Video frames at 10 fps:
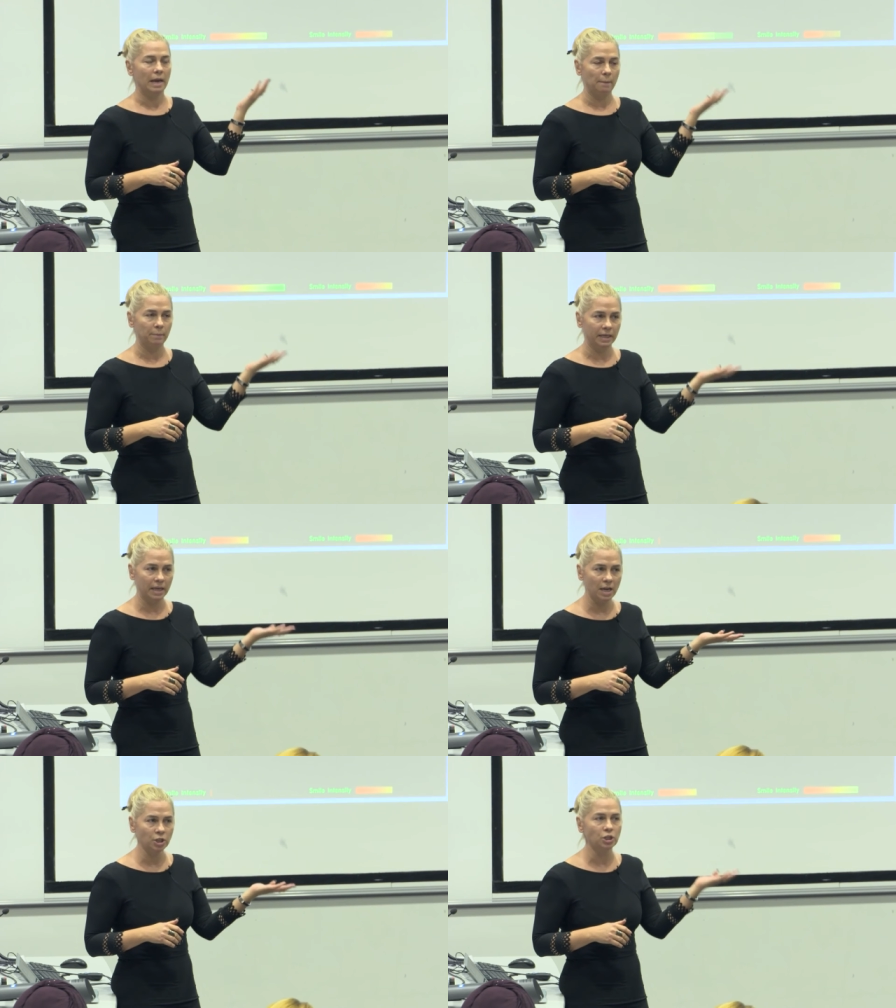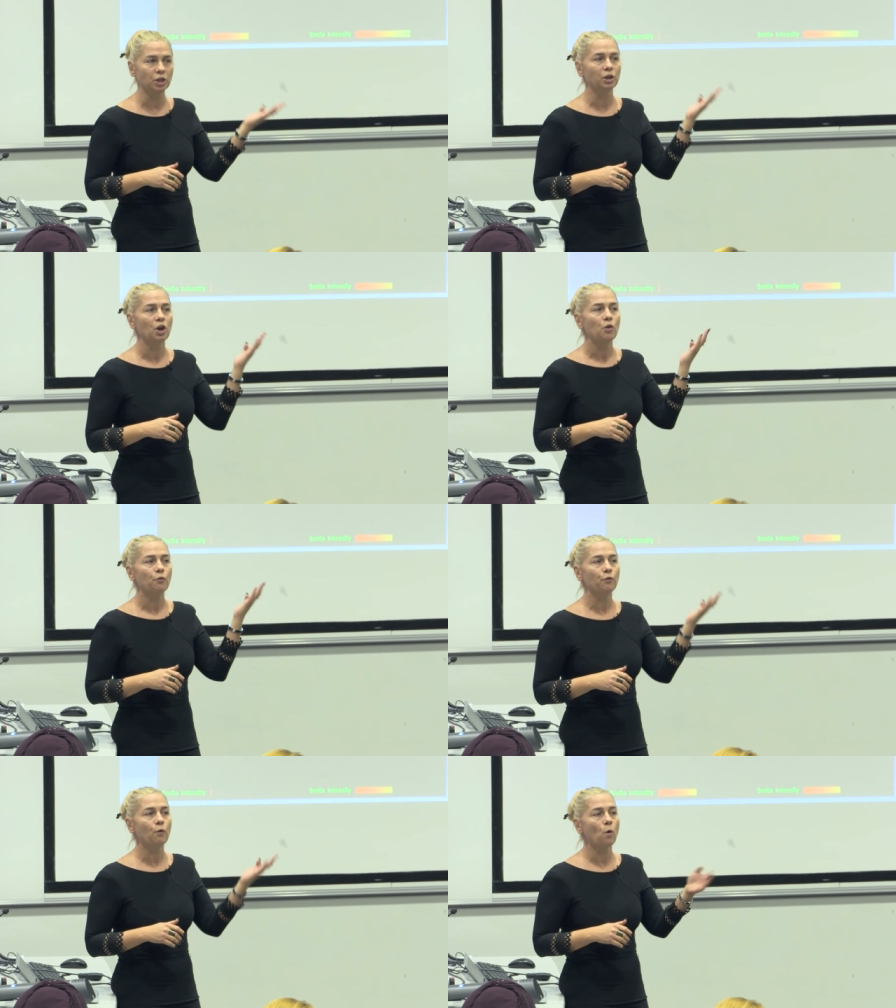application
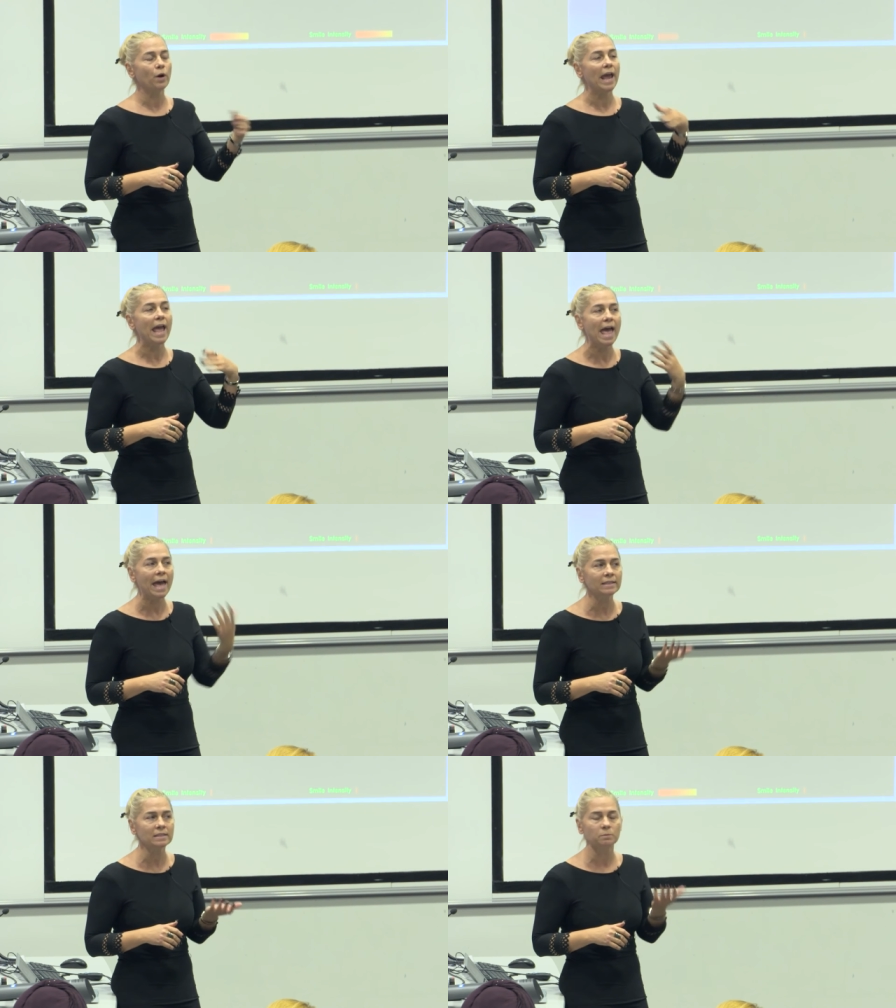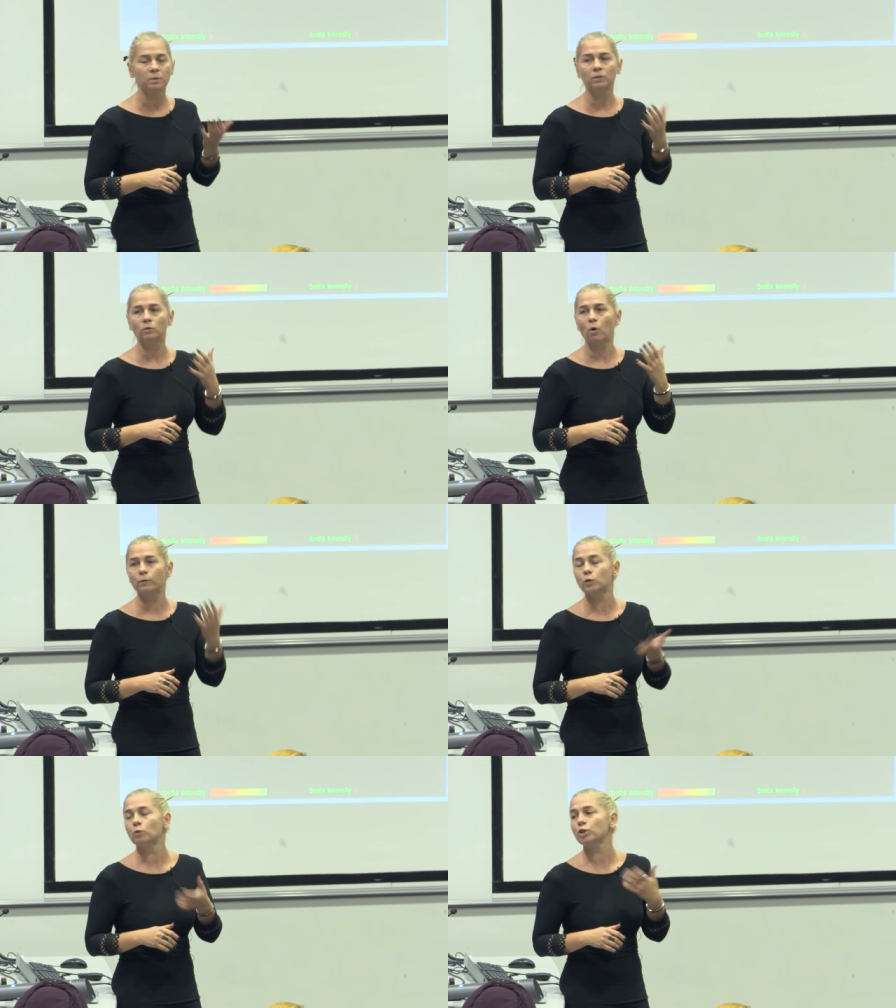for enhancement
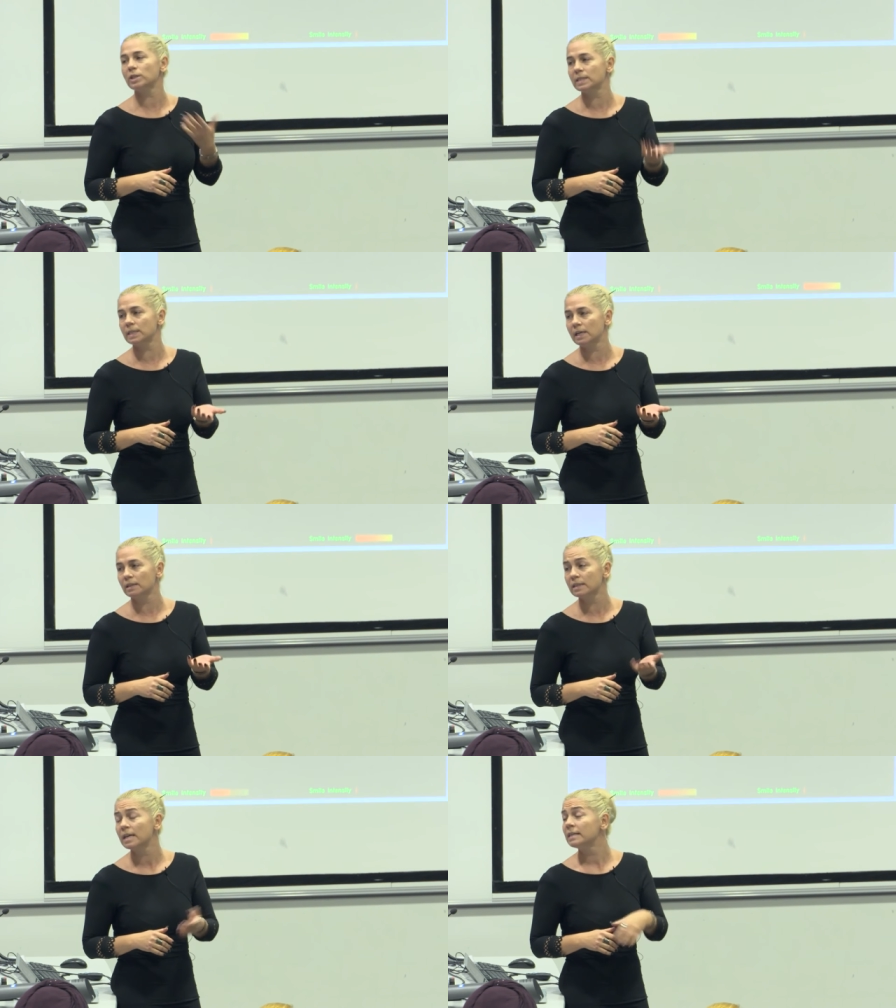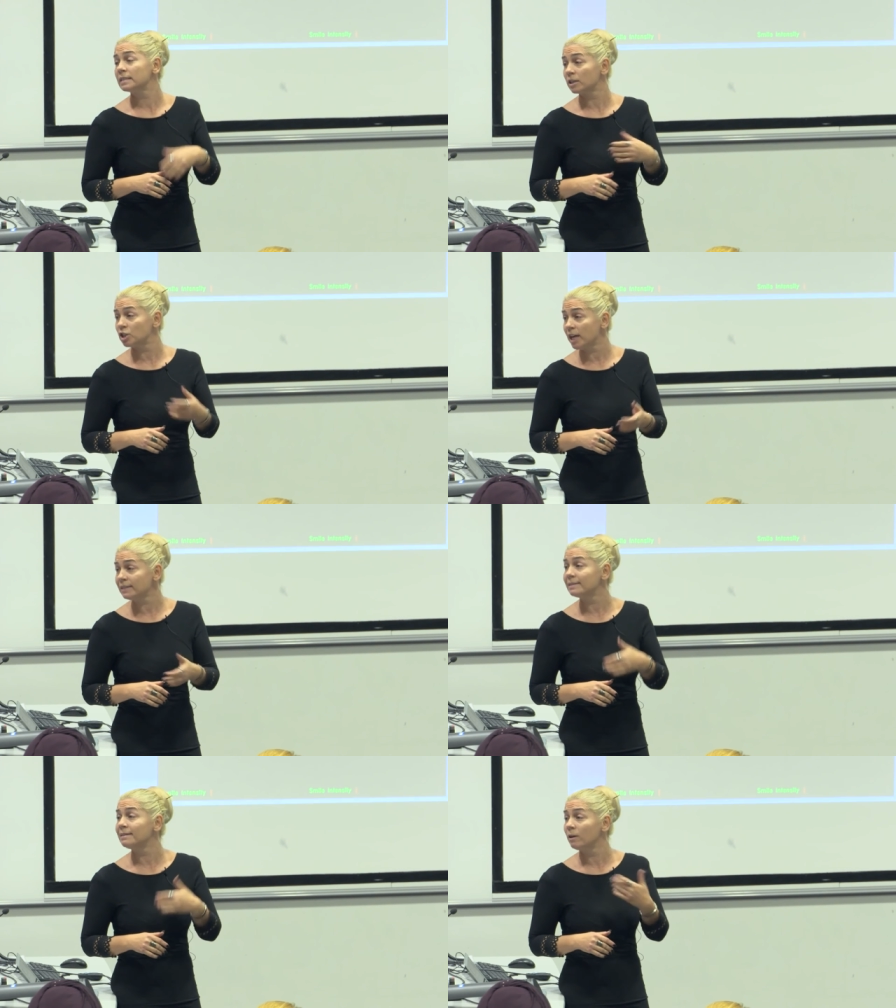of social skills, such
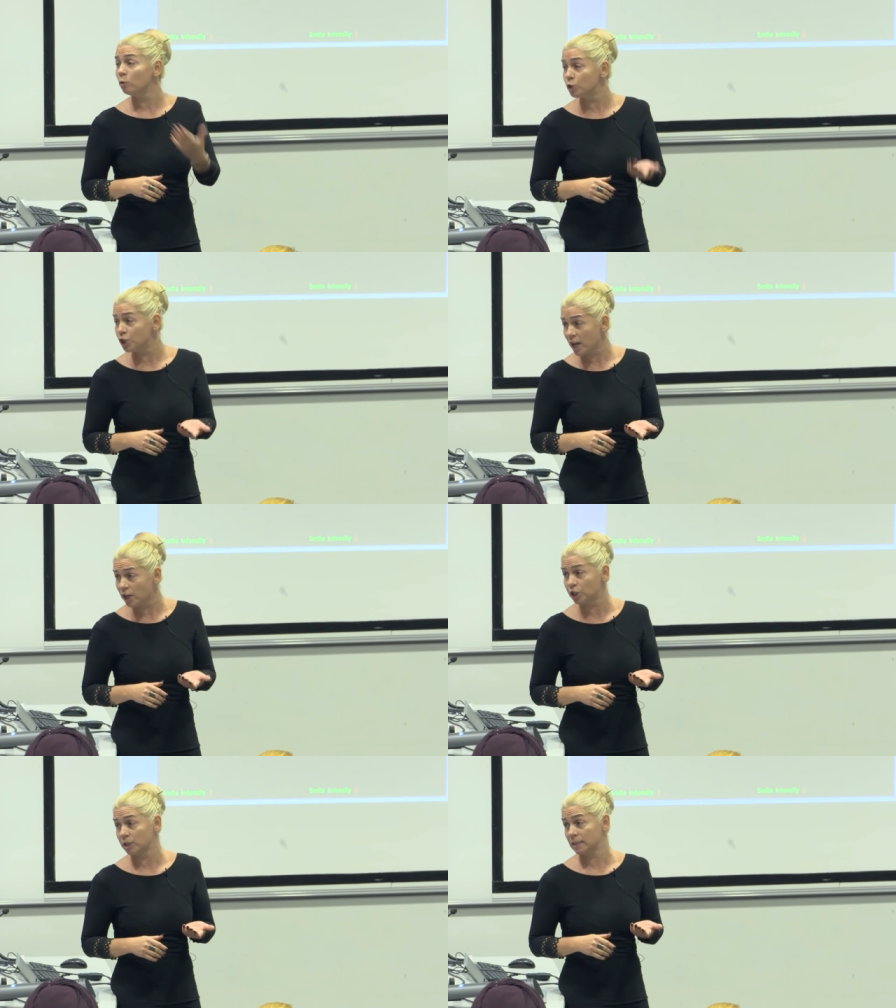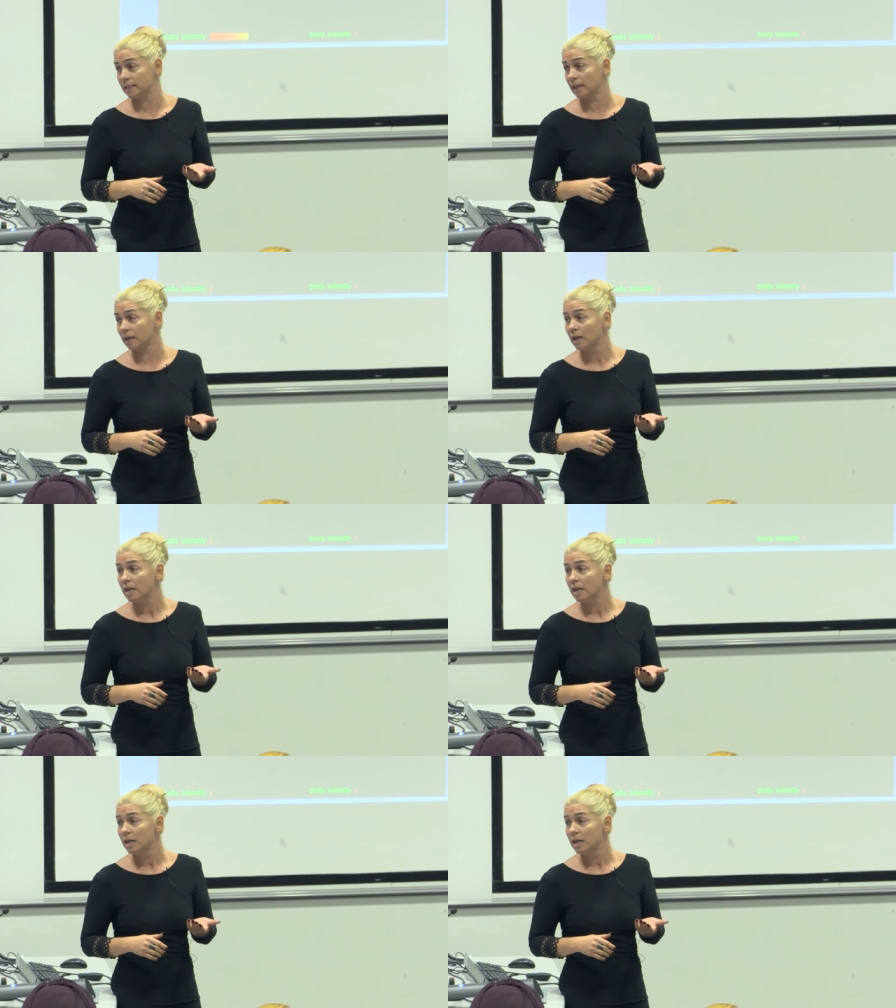as the negotiation skill.